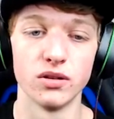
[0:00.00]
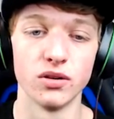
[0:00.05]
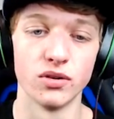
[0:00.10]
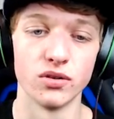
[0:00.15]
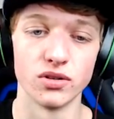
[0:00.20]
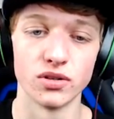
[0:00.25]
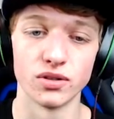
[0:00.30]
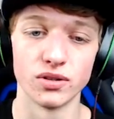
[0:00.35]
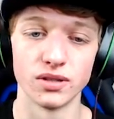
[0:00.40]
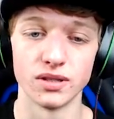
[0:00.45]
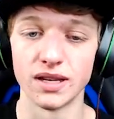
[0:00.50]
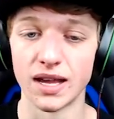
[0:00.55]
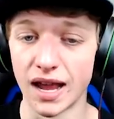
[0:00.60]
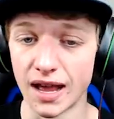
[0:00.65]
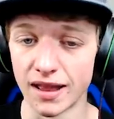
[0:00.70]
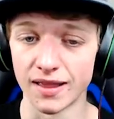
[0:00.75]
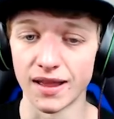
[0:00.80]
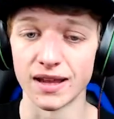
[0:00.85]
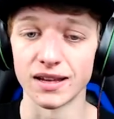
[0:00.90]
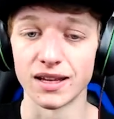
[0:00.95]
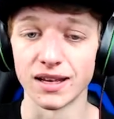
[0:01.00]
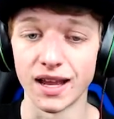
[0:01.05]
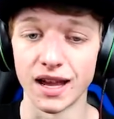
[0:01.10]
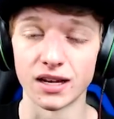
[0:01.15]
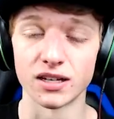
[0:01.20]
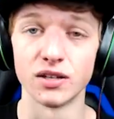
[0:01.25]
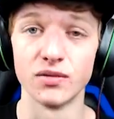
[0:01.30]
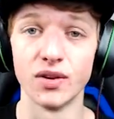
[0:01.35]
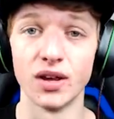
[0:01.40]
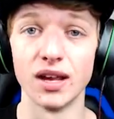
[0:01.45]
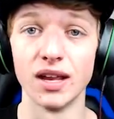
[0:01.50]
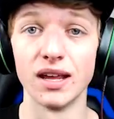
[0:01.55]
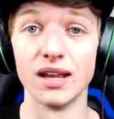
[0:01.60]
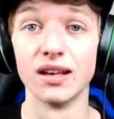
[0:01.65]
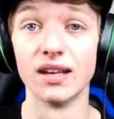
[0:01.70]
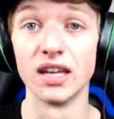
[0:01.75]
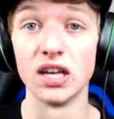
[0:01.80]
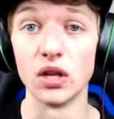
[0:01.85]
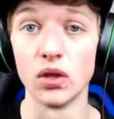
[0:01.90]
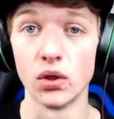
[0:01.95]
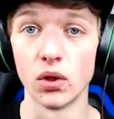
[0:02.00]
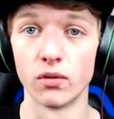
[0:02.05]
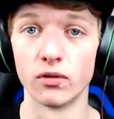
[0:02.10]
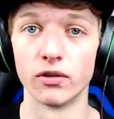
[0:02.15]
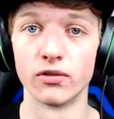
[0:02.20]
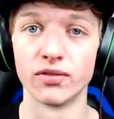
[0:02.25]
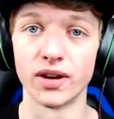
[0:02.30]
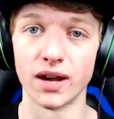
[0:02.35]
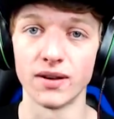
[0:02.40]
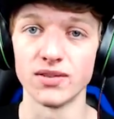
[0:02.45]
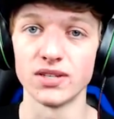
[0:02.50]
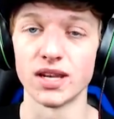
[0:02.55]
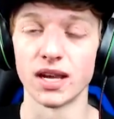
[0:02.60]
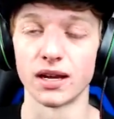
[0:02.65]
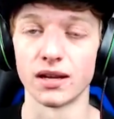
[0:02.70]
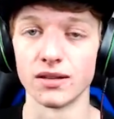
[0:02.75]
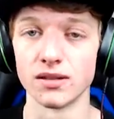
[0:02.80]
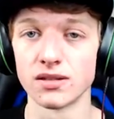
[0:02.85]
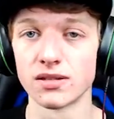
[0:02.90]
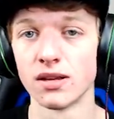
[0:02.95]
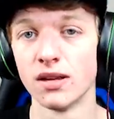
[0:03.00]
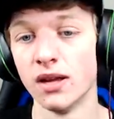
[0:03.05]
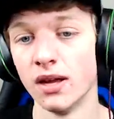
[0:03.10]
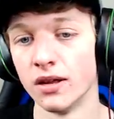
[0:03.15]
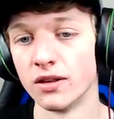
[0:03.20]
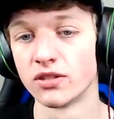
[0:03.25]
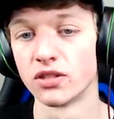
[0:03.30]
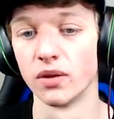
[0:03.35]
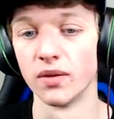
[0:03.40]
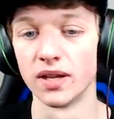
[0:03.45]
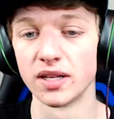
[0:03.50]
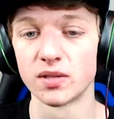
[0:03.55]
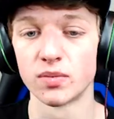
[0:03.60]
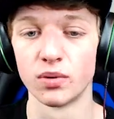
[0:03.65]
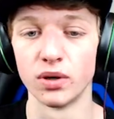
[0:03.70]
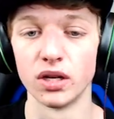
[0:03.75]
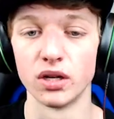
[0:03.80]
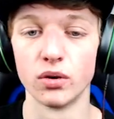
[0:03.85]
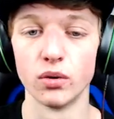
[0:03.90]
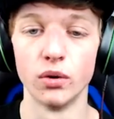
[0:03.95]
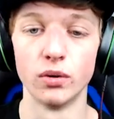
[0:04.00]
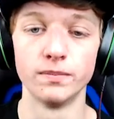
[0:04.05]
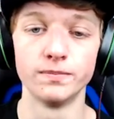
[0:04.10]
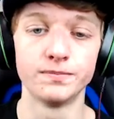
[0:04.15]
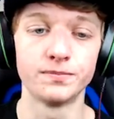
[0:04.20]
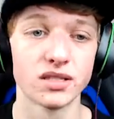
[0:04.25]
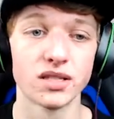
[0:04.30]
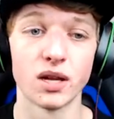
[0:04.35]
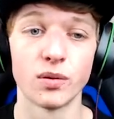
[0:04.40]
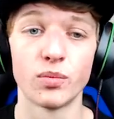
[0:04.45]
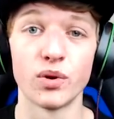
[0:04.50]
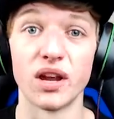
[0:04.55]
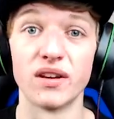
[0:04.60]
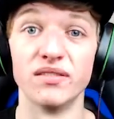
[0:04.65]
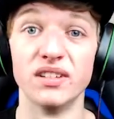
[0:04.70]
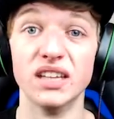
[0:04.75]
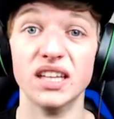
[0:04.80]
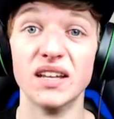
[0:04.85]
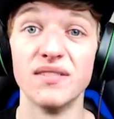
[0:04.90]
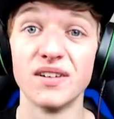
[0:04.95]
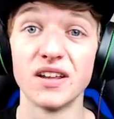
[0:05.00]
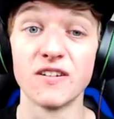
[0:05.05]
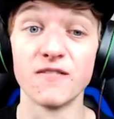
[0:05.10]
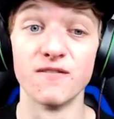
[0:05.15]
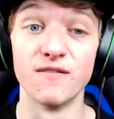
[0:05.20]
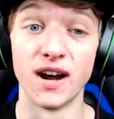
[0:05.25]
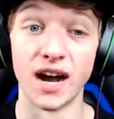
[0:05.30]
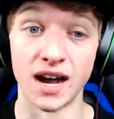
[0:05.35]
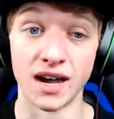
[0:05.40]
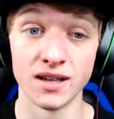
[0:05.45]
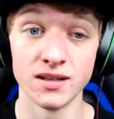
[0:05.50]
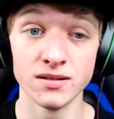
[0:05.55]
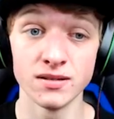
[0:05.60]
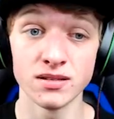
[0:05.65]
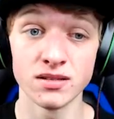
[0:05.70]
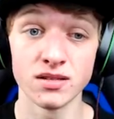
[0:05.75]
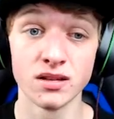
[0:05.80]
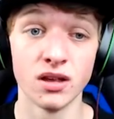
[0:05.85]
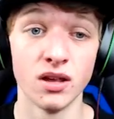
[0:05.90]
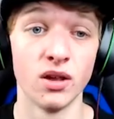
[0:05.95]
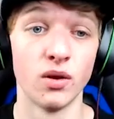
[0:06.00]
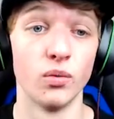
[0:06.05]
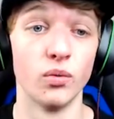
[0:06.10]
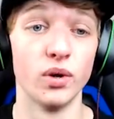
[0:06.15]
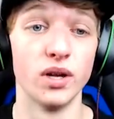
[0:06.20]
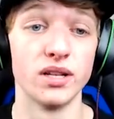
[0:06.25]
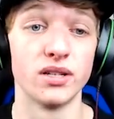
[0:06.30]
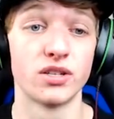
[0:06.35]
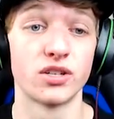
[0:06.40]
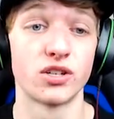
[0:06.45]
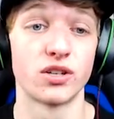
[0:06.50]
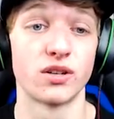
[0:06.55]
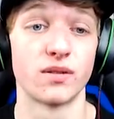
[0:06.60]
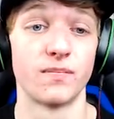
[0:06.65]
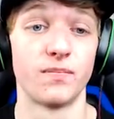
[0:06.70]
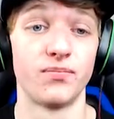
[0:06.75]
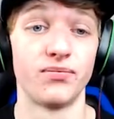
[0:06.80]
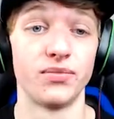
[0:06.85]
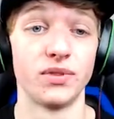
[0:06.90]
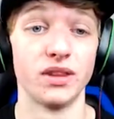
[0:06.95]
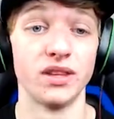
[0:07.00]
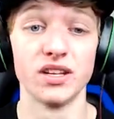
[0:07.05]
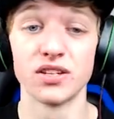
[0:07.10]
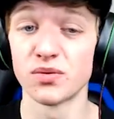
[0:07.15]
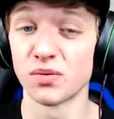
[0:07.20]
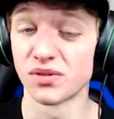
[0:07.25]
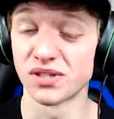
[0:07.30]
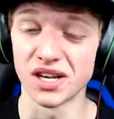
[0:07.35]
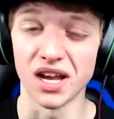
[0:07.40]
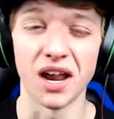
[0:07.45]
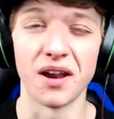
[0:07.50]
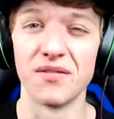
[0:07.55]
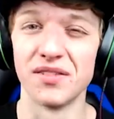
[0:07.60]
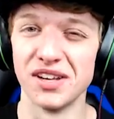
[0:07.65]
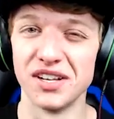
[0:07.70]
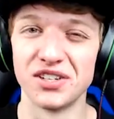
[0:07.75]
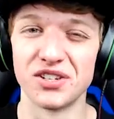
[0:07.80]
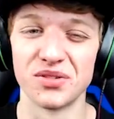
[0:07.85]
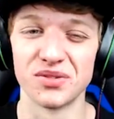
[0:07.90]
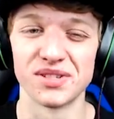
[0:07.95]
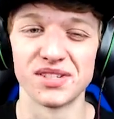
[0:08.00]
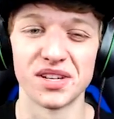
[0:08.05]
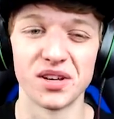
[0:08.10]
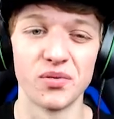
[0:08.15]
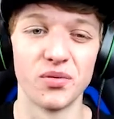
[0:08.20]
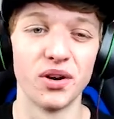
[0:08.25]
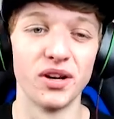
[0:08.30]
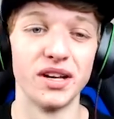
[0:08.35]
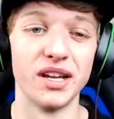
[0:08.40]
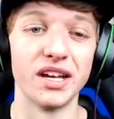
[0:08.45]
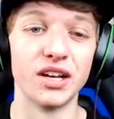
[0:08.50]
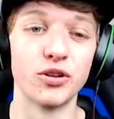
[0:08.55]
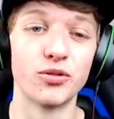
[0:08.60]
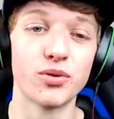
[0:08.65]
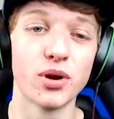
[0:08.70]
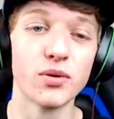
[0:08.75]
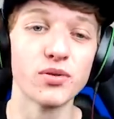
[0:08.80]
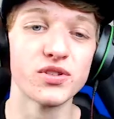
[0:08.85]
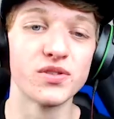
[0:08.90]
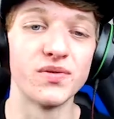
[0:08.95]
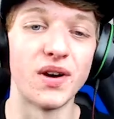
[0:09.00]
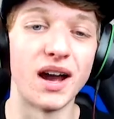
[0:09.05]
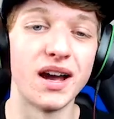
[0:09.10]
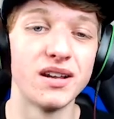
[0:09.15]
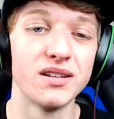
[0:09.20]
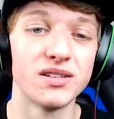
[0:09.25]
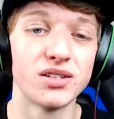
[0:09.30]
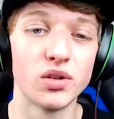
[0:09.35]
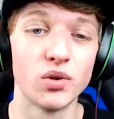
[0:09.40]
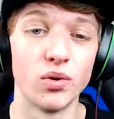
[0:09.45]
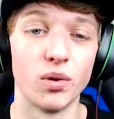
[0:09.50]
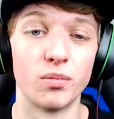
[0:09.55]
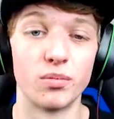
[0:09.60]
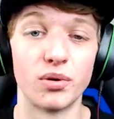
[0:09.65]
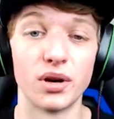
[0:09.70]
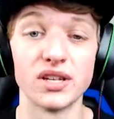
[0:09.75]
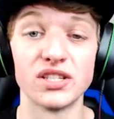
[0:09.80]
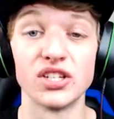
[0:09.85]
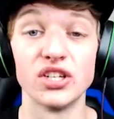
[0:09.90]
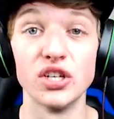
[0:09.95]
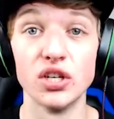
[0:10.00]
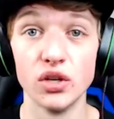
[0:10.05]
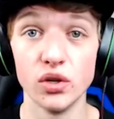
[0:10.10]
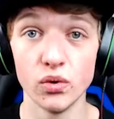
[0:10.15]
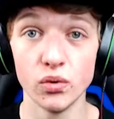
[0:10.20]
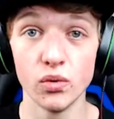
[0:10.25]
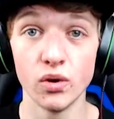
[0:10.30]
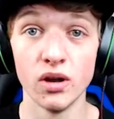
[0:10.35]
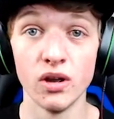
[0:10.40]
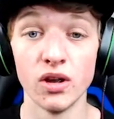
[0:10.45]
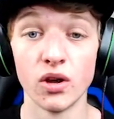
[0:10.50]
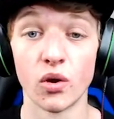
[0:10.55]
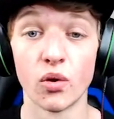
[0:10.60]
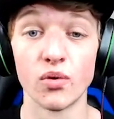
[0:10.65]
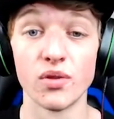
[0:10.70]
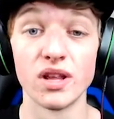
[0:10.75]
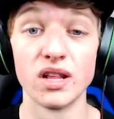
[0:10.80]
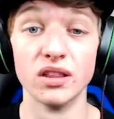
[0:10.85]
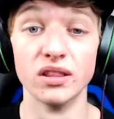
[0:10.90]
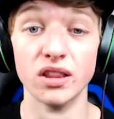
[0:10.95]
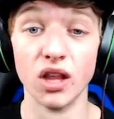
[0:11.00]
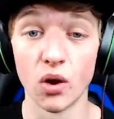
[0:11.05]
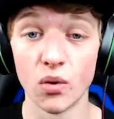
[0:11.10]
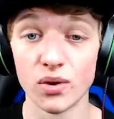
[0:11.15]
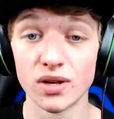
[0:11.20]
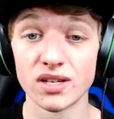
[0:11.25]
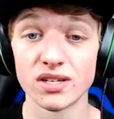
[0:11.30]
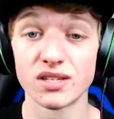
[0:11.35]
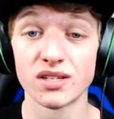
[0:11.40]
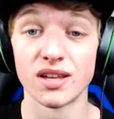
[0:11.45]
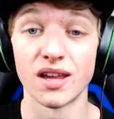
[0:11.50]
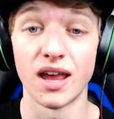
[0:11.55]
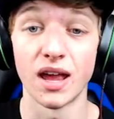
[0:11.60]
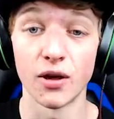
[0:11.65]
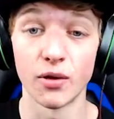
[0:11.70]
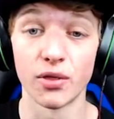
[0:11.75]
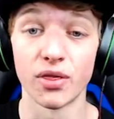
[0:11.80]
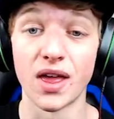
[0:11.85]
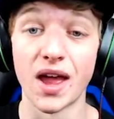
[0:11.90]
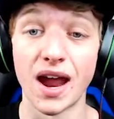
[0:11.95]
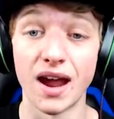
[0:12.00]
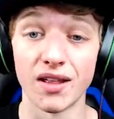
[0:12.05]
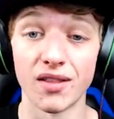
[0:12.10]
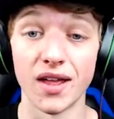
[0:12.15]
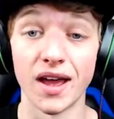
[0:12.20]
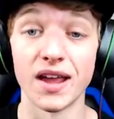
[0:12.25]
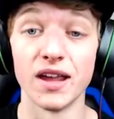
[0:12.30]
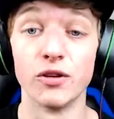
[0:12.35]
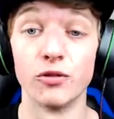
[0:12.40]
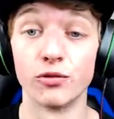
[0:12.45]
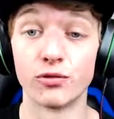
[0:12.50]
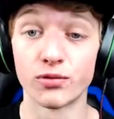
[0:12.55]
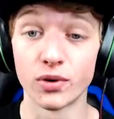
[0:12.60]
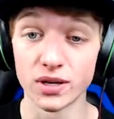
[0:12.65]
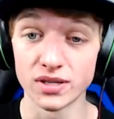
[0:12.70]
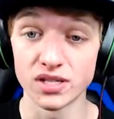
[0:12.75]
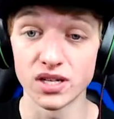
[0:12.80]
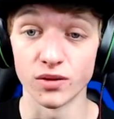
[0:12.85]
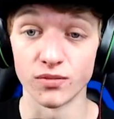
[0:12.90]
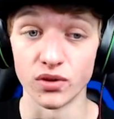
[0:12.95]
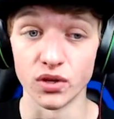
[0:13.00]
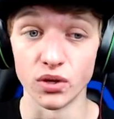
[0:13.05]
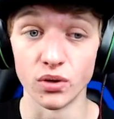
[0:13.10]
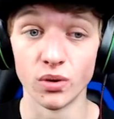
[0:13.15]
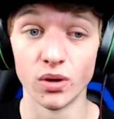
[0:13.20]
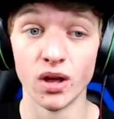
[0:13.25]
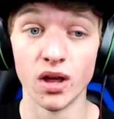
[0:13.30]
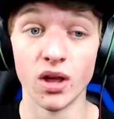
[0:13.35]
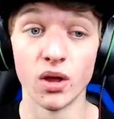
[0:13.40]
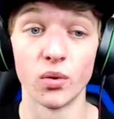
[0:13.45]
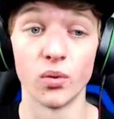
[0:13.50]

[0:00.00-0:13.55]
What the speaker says: your ally can activate it and heal over 5 seconds. So that's pretty cool. Next up, we have Living Vines, which this one's kind of an interesting one. It grows vines to embrace you or the lowest health ally in front of you